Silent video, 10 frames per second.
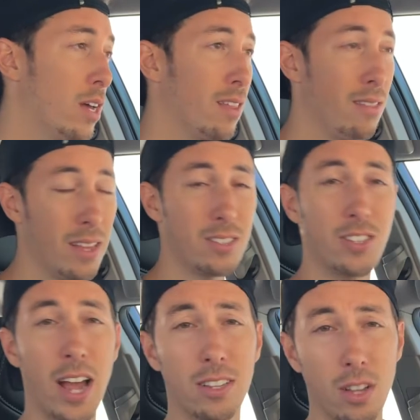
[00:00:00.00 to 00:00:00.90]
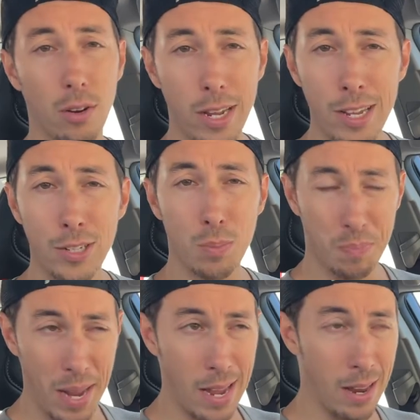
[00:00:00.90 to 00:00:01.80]
this sector is
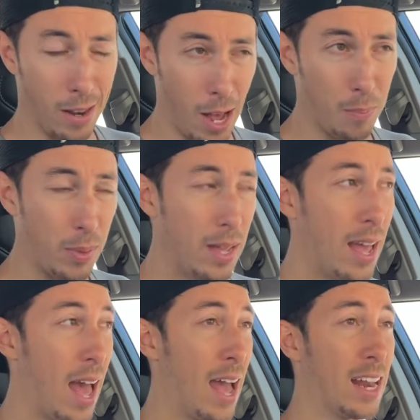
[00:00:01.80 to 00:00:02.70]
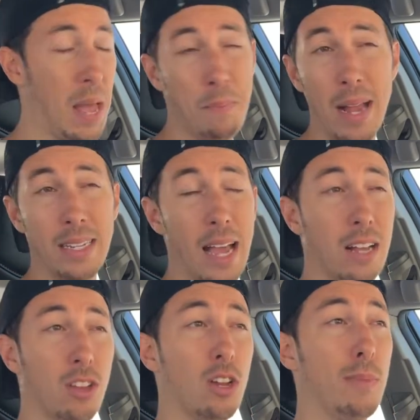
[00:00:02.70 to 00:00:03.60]
beaten up, and it may take
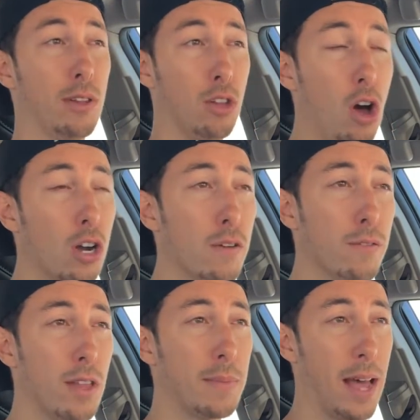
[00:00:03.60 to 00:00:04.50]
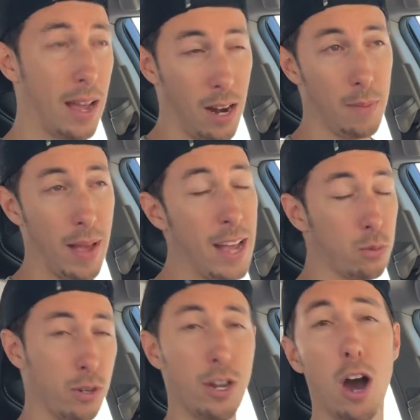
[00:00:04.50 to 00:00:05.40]
a little bit longer for them to head up. As
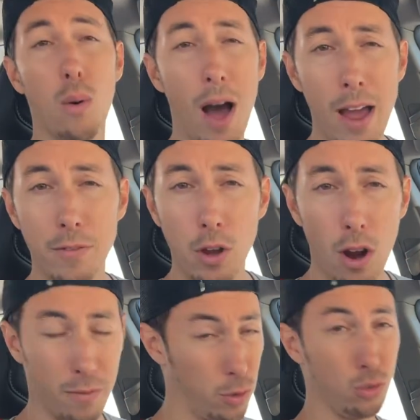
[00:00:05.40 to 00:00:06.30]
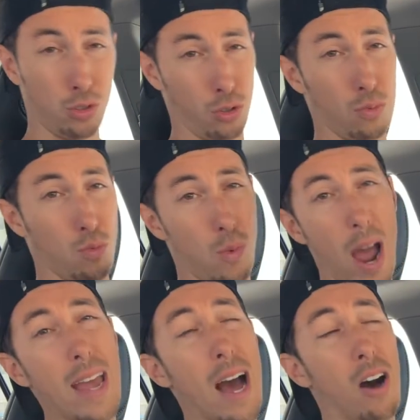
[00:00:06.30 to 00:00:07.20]
we know, IVR, if you zoom
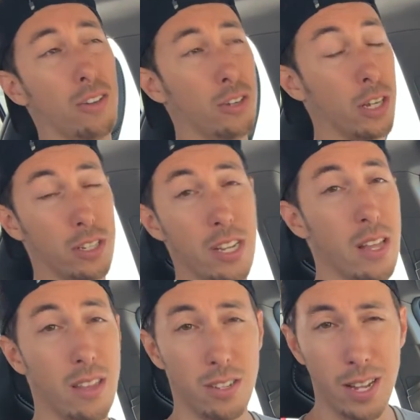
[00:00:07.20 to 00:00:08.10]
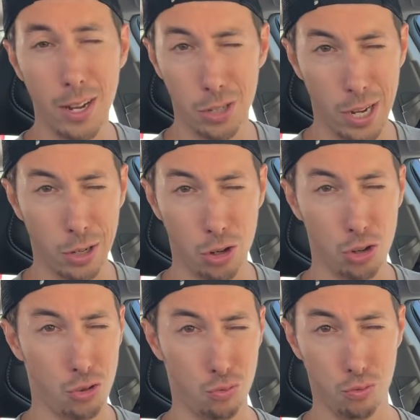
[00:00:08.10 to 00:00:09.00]
way out, you can see that this thing is
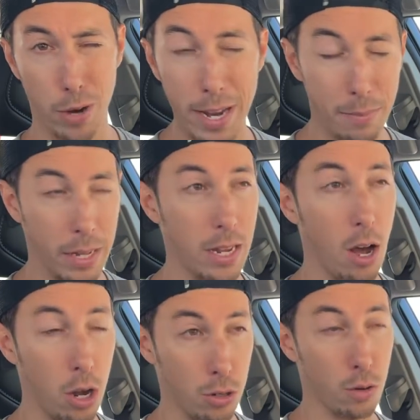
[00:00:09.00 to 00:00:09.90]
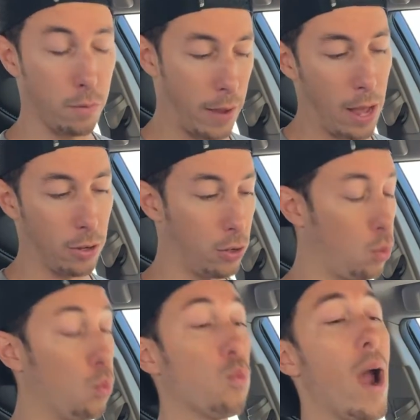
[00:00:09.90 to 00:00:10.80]
extremely undervalued,
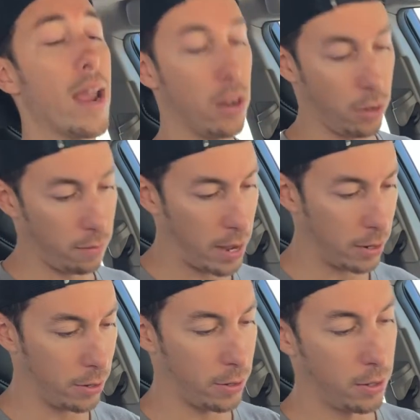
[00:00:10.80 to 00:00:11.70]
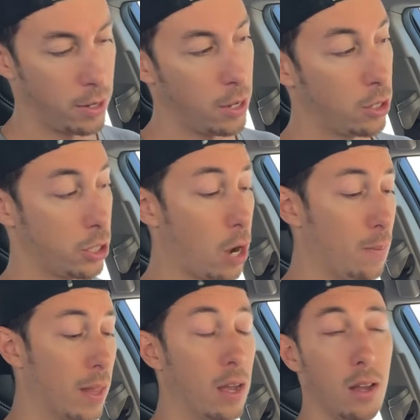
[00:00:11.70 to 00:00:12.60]
way undervalued. So
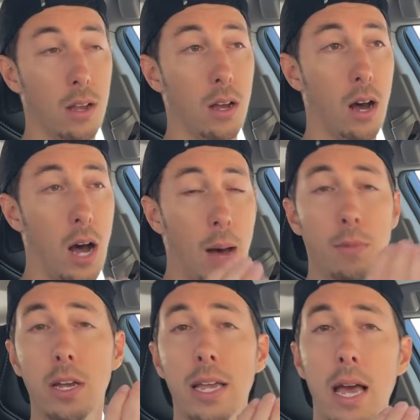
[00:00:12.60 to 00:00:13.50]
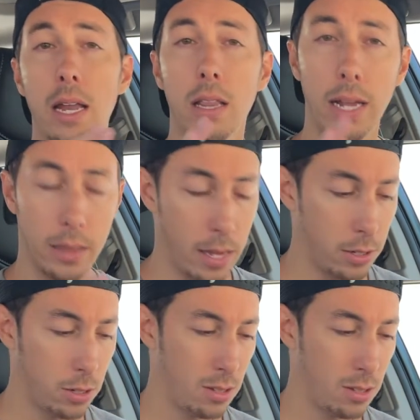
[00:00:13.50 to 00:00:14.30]
I'm looking at it like this.